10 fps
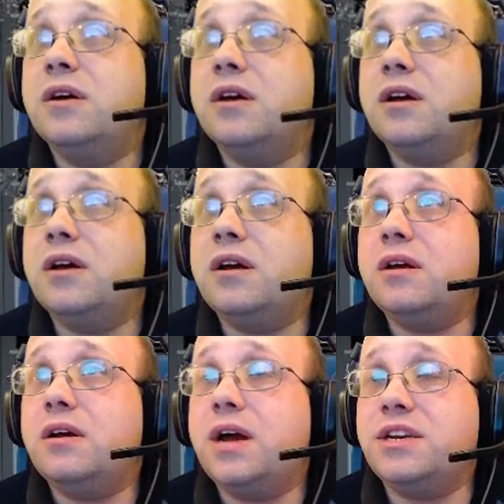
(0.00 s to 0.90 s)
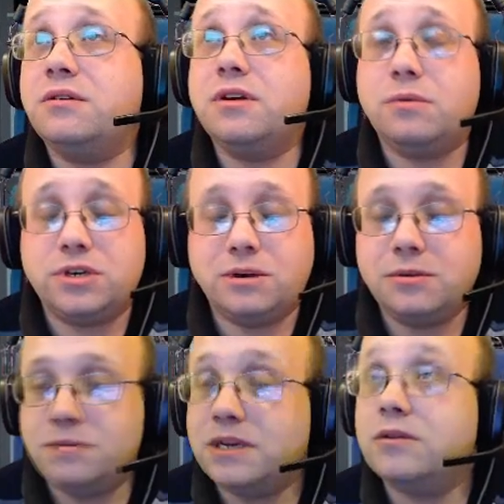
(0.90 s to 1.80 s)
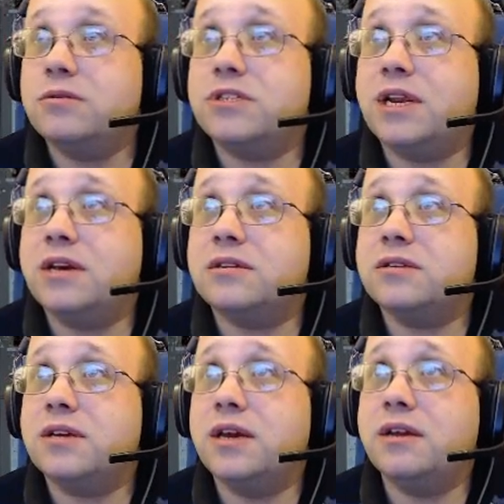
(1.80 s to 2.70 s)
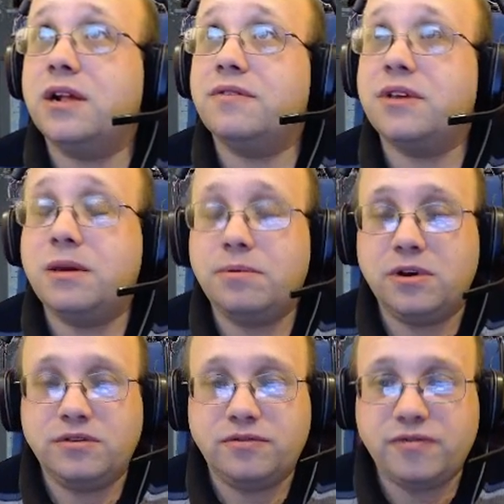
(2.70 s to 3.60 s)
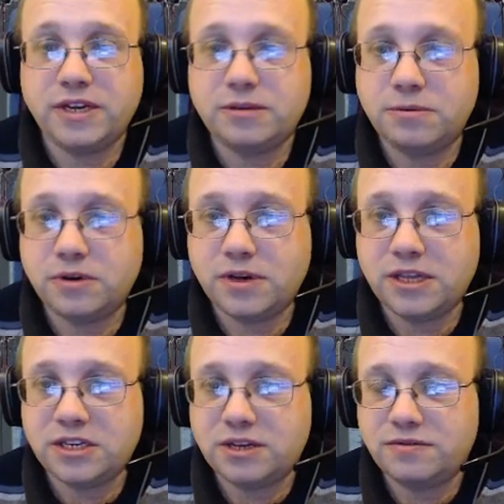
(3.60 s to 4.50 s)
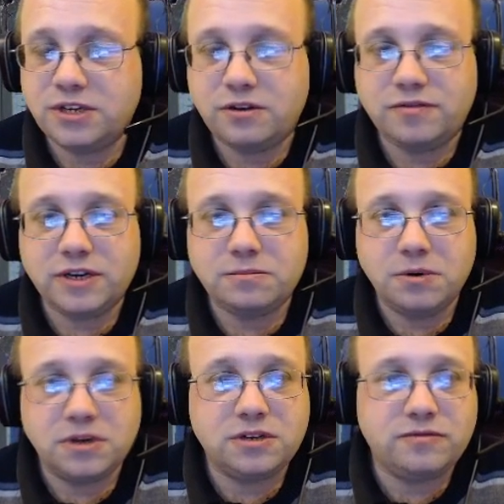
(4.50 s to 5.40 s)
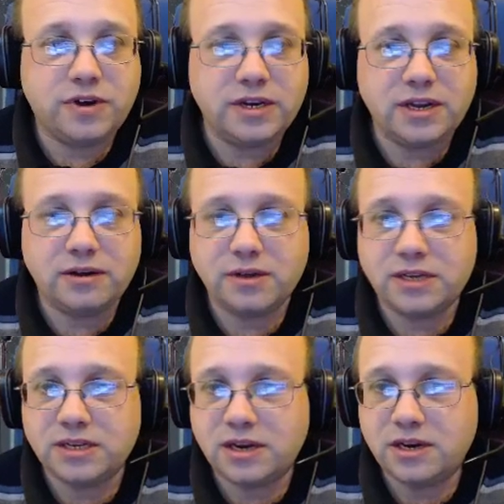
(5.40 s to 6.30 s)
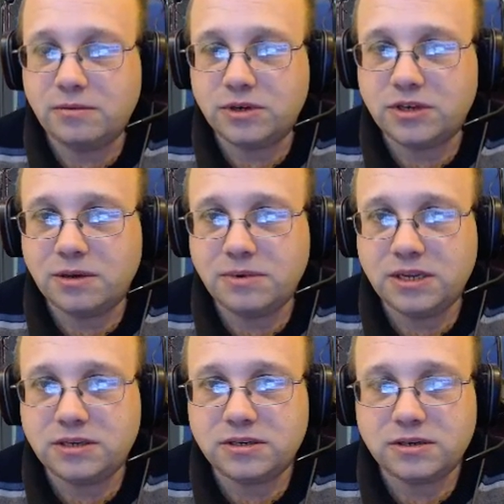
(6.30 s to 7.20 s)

I don't know what time it's being launched, Alex. You'll have to keep an eye on Facebook, the Dovetail Facebook, to find out exactly what time it is.